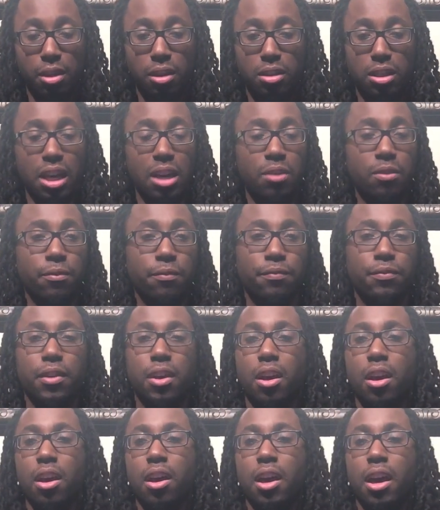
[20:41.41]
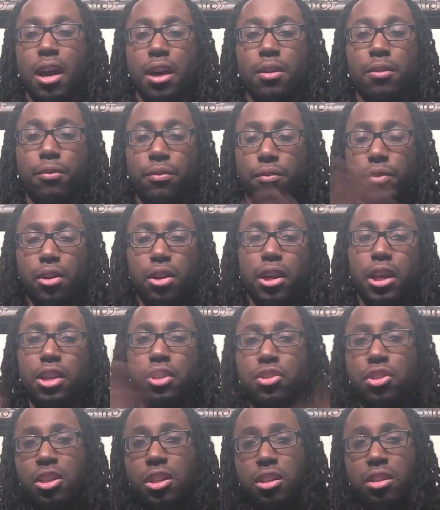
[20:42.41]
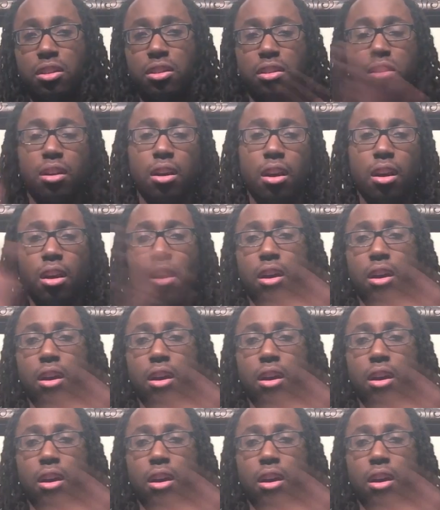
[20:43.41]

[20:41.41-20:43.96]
Because I don't feel like she's